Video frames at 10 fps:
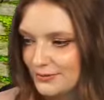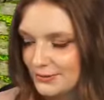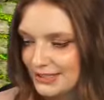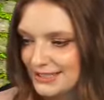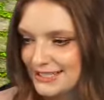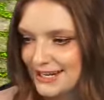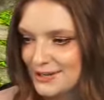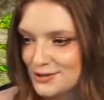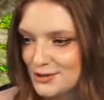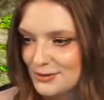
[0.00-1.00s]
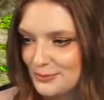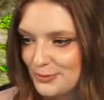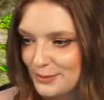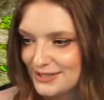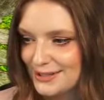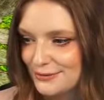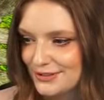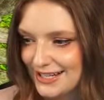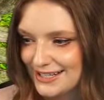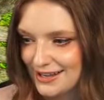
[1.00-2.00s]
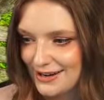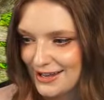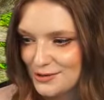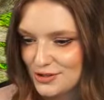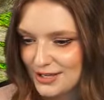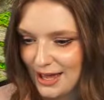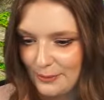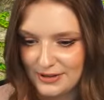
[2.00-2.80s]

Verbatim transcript: with a teenage babysitter for days on end. She can't be